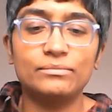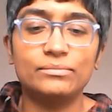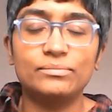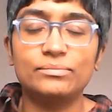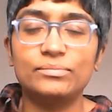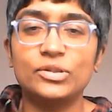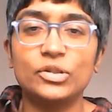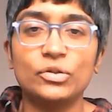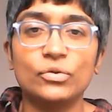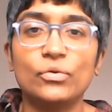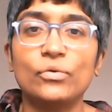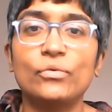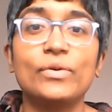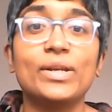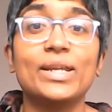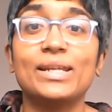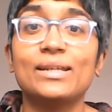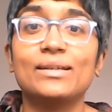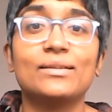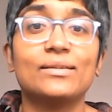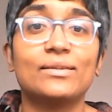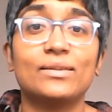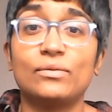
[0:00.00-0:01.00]

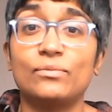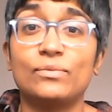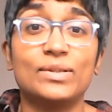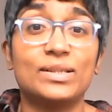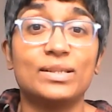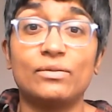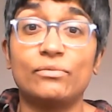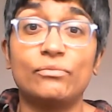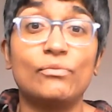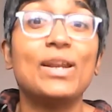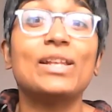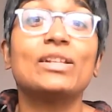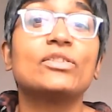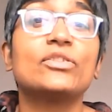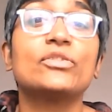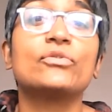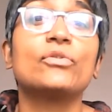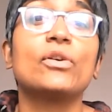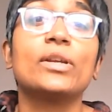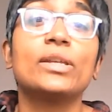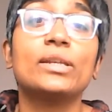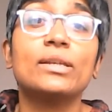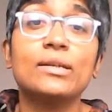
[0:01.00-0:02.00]
during, there was a rent
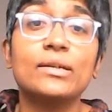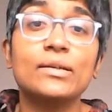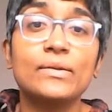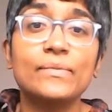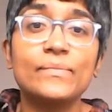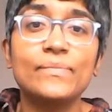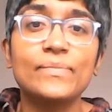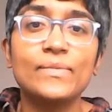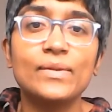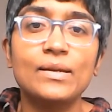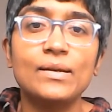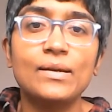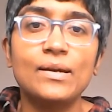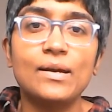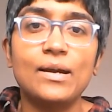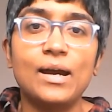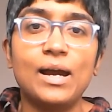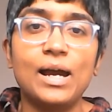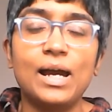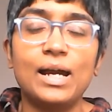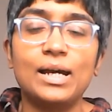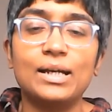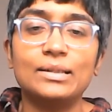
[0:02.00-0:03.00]
strike,
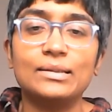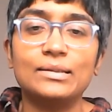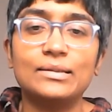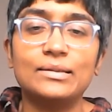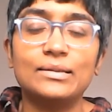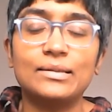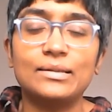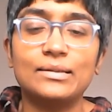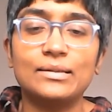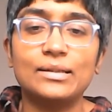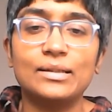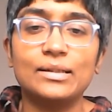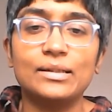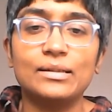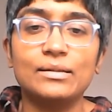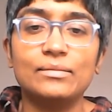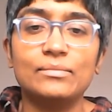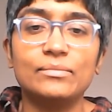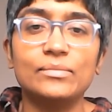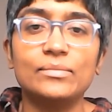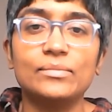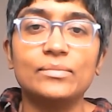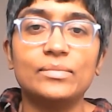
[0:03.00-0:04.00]
and
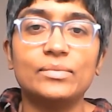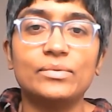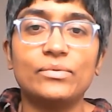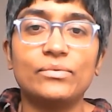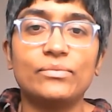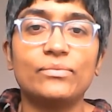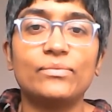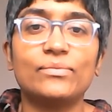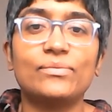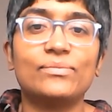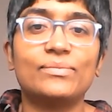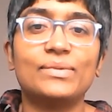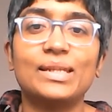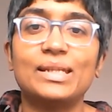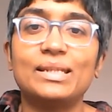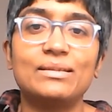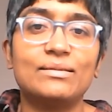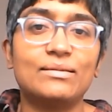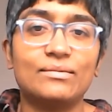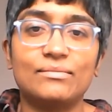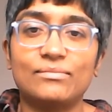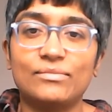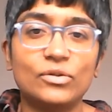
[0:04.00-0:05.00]
they
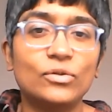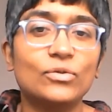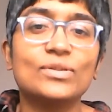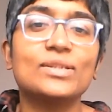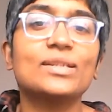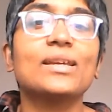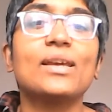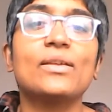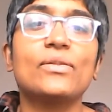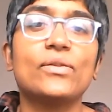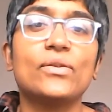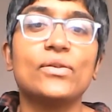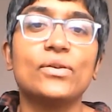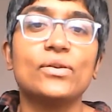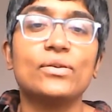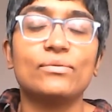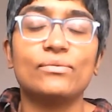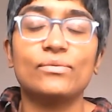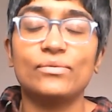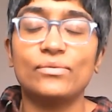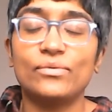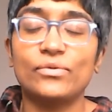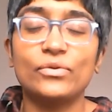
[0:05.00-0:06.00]
got together
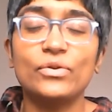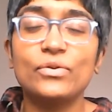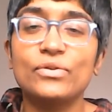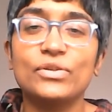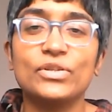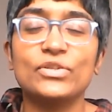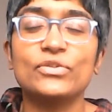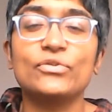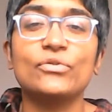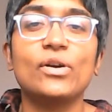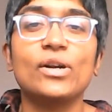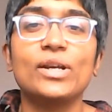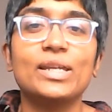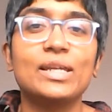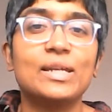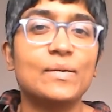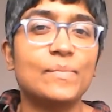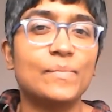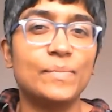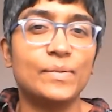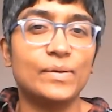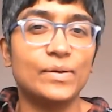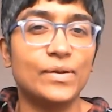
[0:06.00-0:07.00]
through this strike,
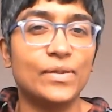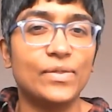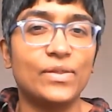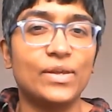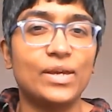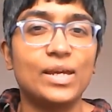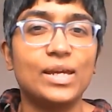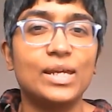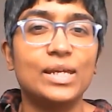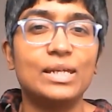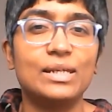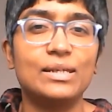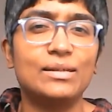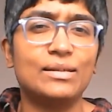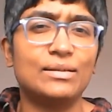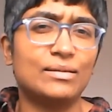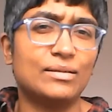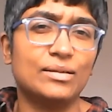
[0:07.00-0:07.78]
but they,